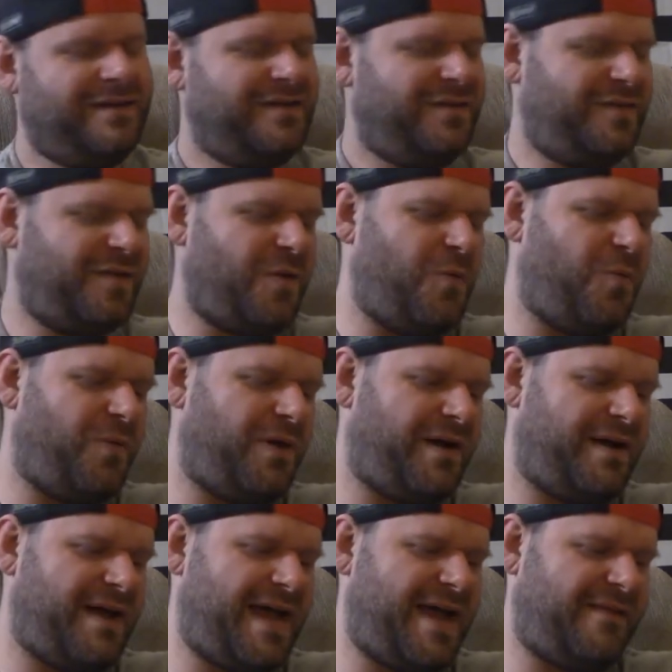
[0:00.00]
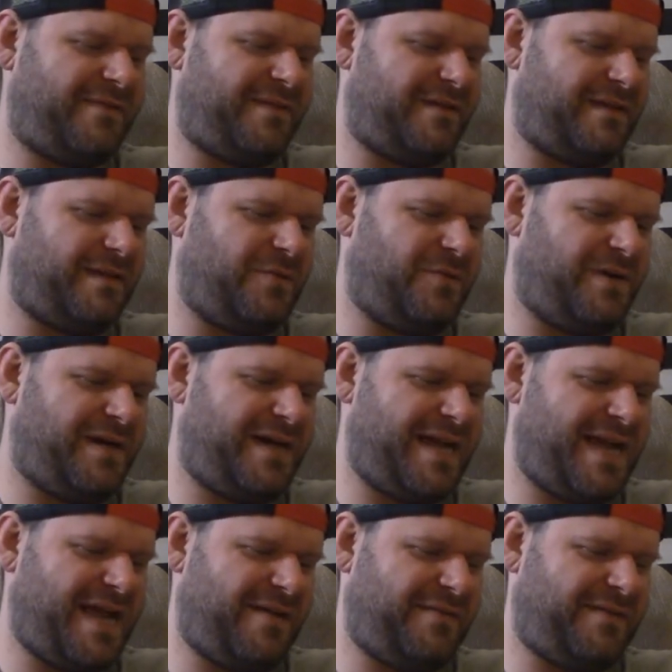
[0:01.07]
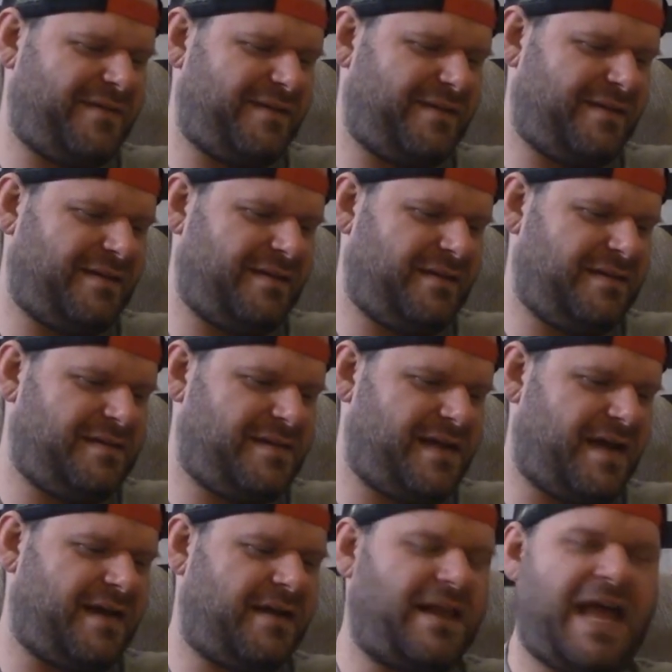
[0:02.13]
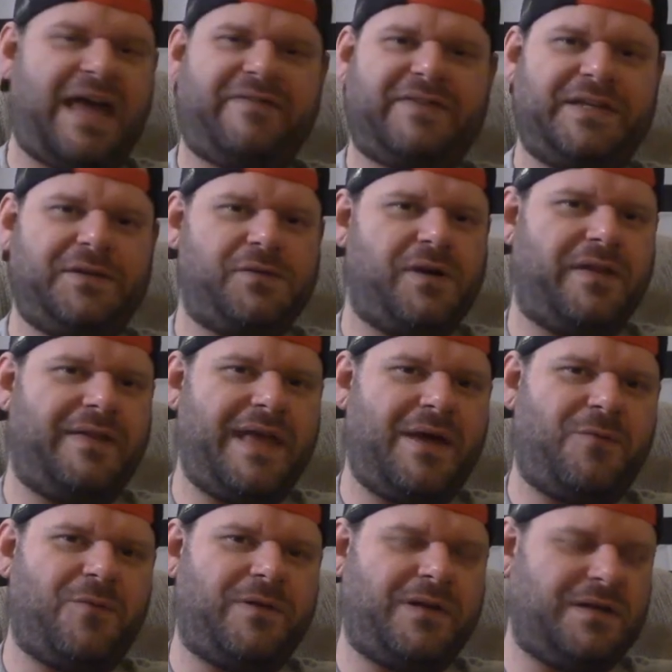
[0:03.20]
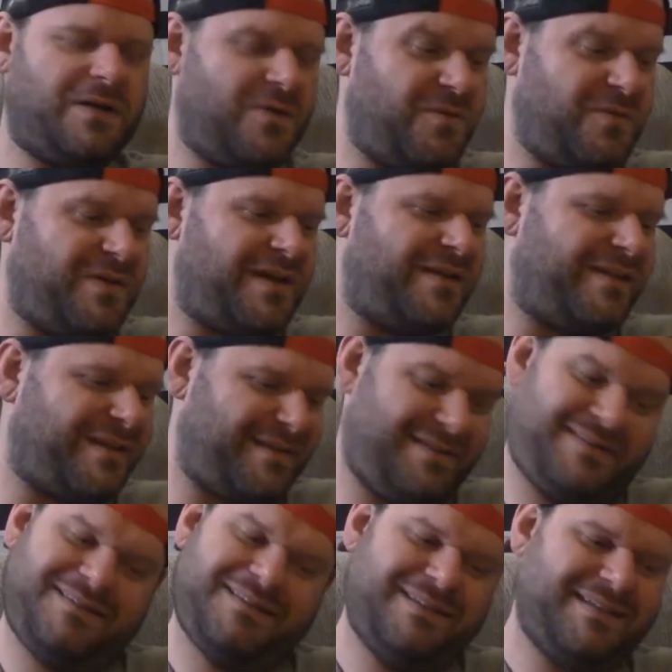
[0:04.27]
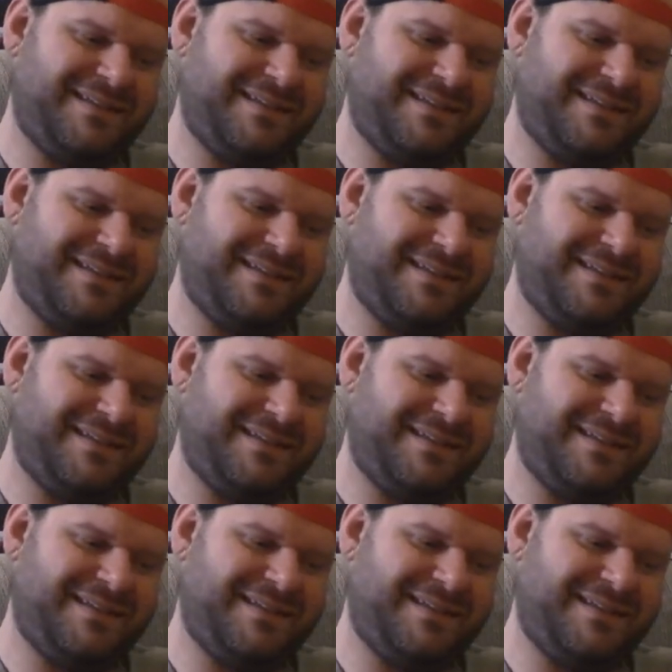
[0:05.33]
So we're gonna have to we're gonna have to kind of laugh at you on that one and go, well, that's.